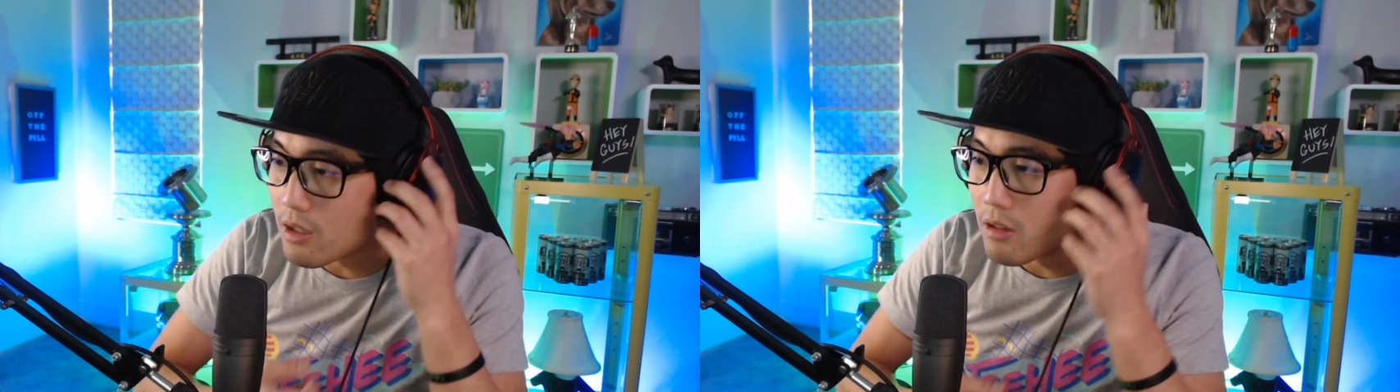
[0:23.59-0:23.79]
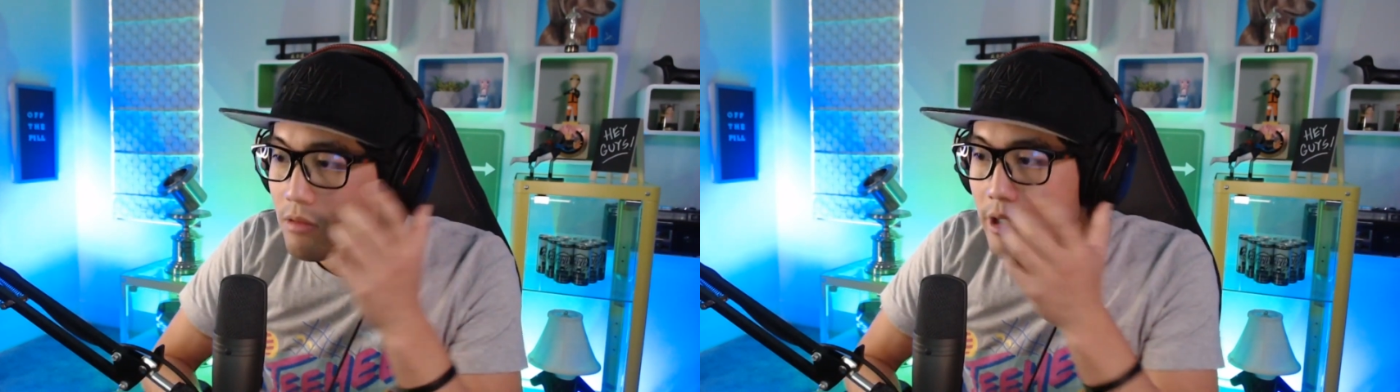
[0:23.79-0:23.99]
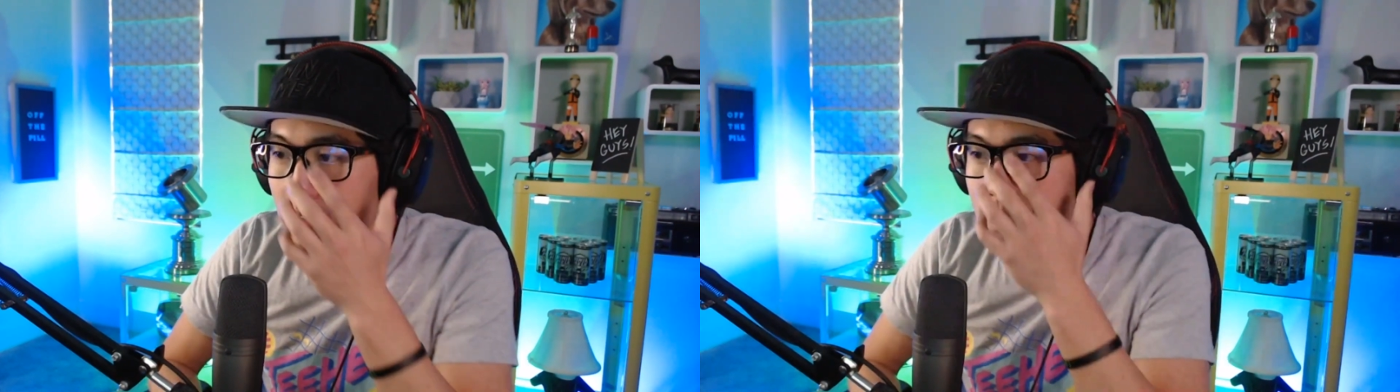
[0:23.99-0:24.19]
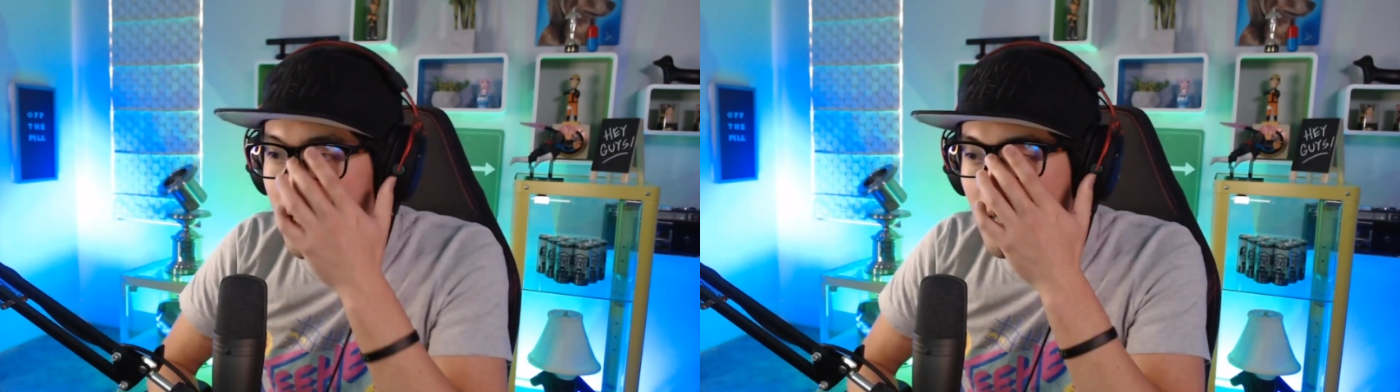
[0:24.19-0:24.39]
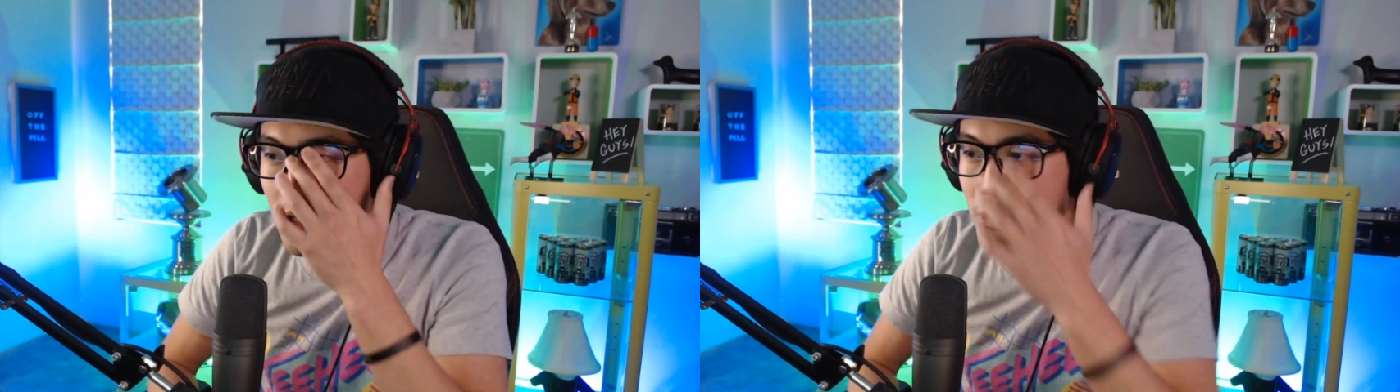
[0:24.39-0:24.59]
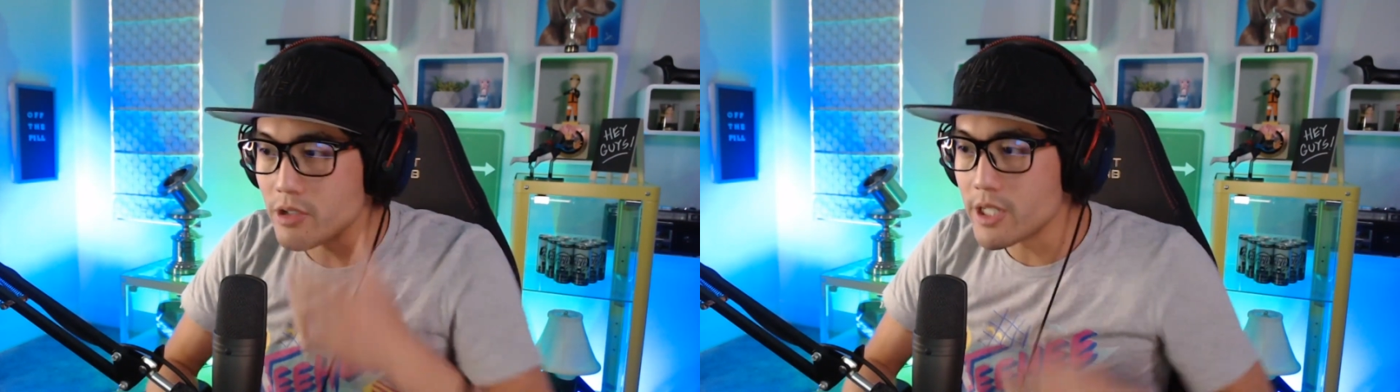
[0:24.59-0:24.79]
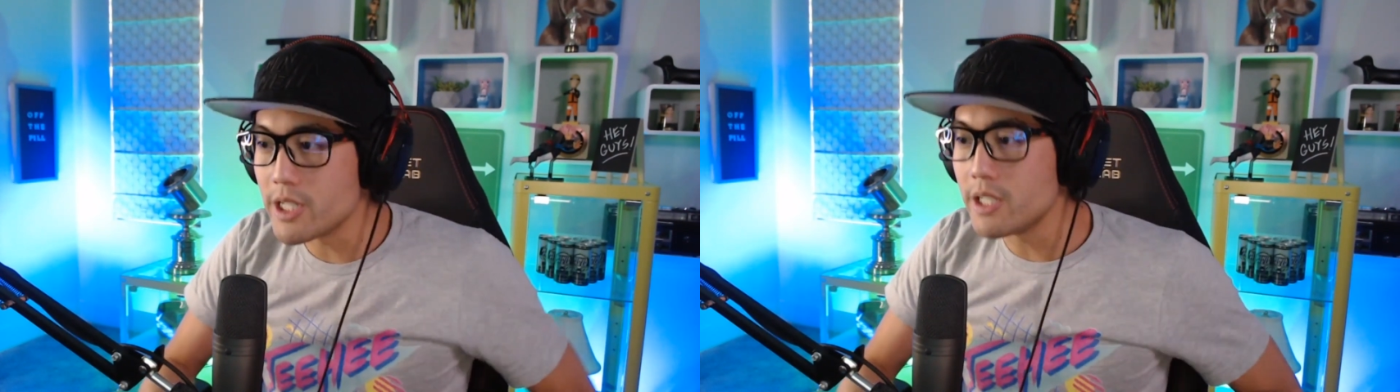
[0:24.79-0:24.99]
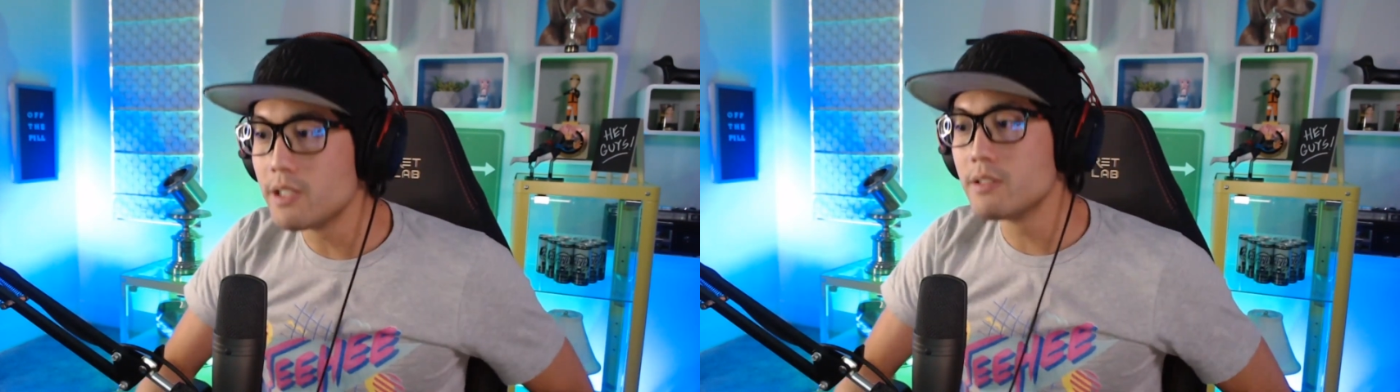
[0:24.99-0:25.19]
though you know it's like
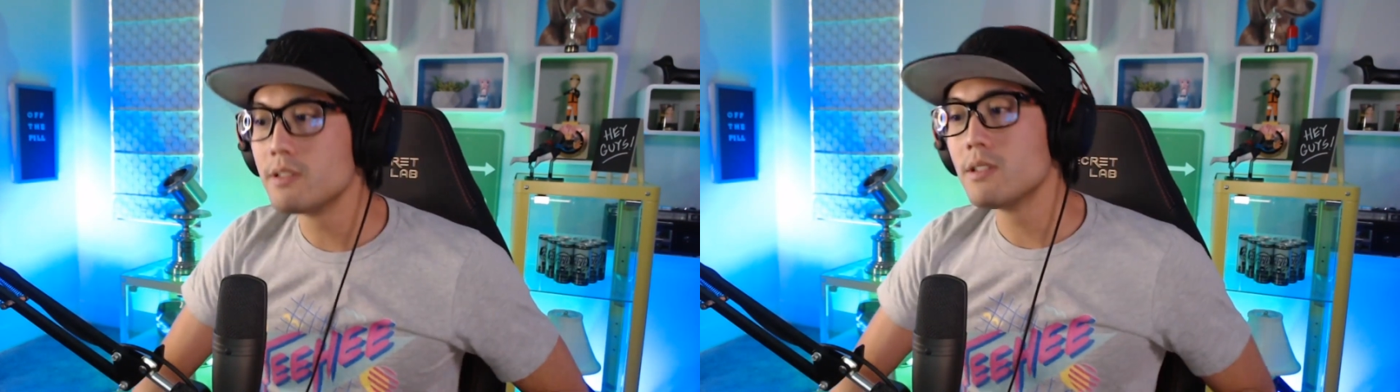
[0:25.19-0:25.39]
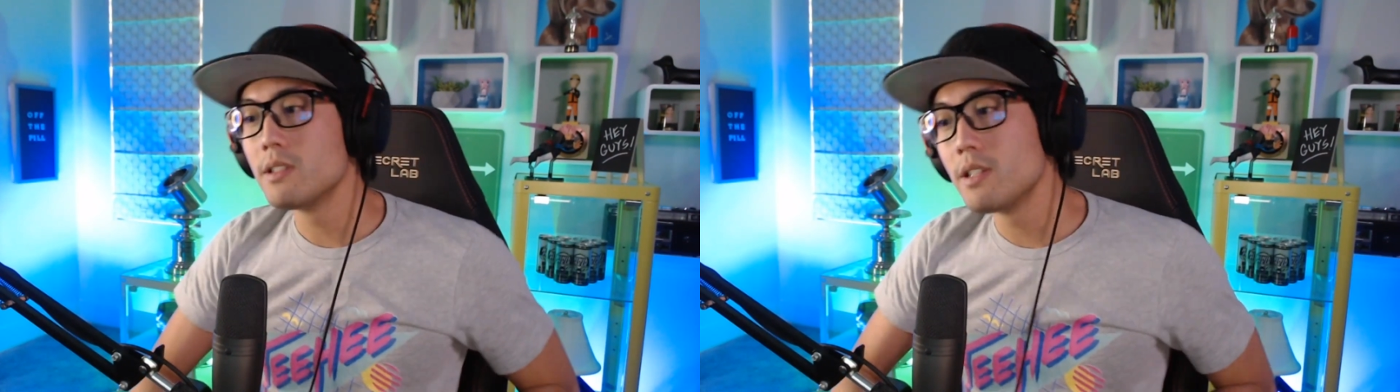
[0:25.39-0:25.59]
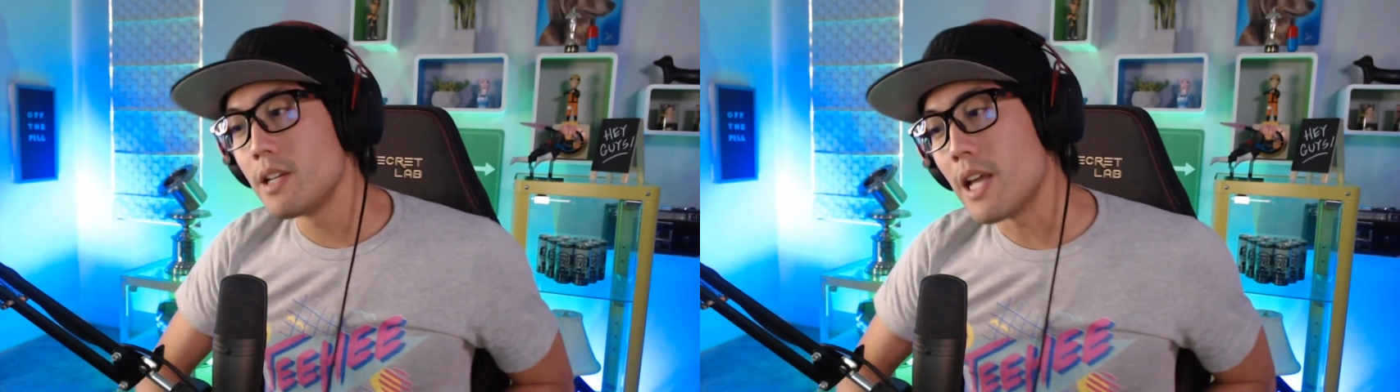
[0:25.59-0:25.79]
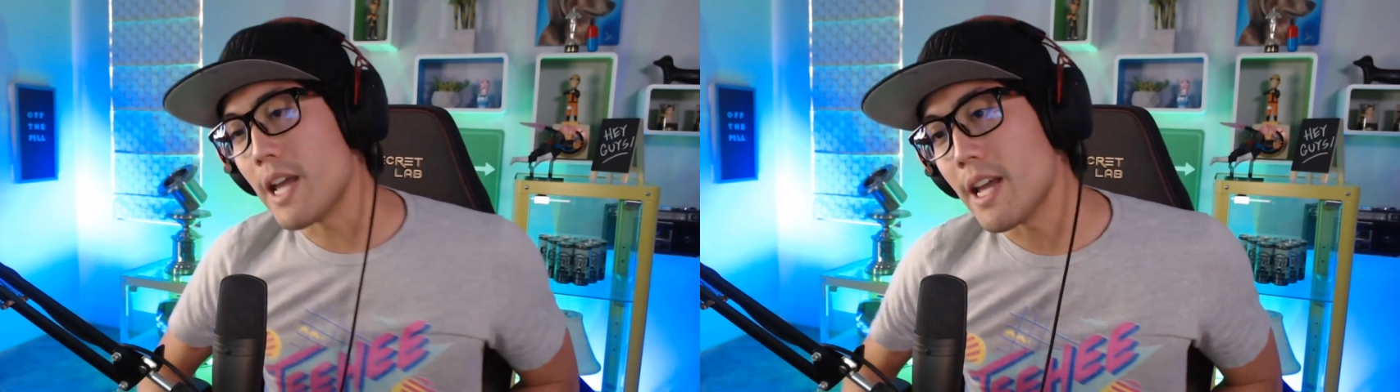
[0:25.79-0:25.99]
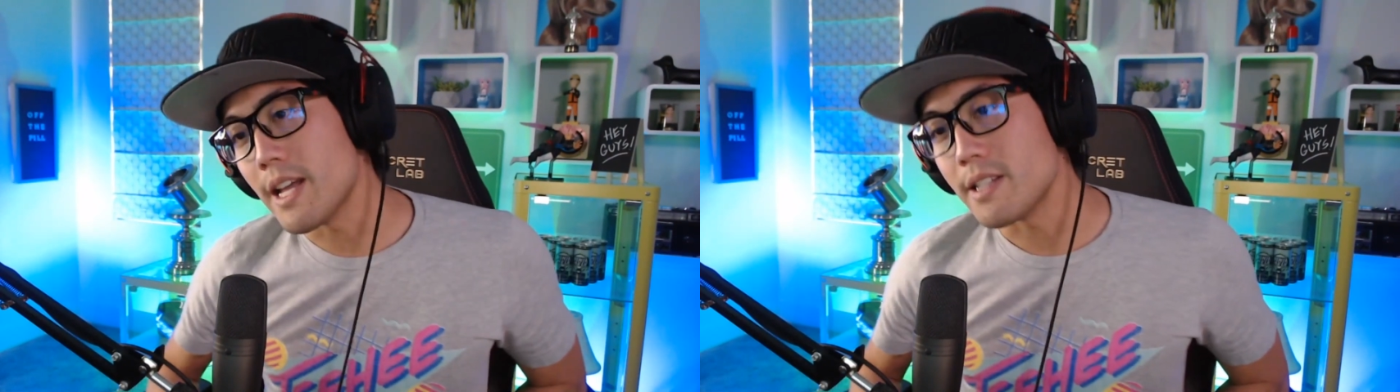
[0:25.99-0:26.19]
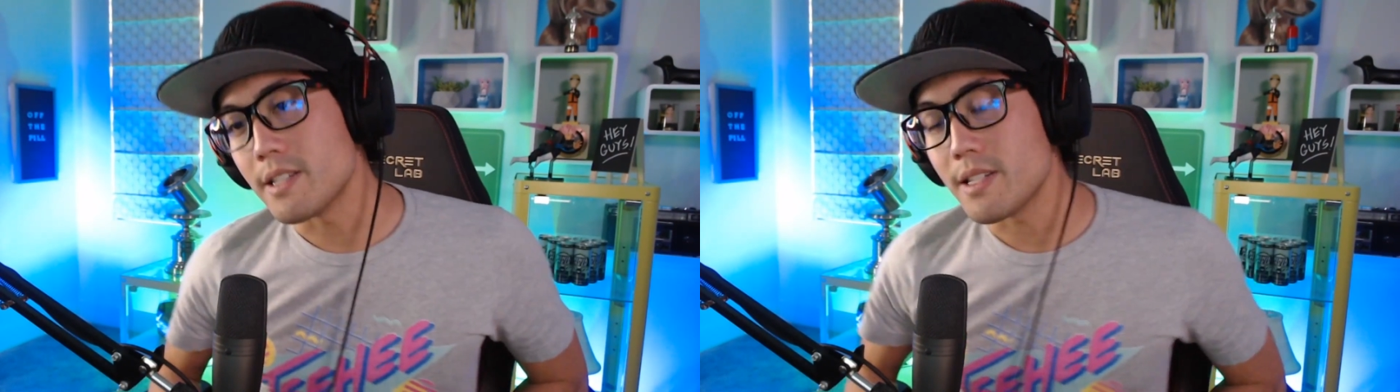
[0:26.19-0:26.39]
country and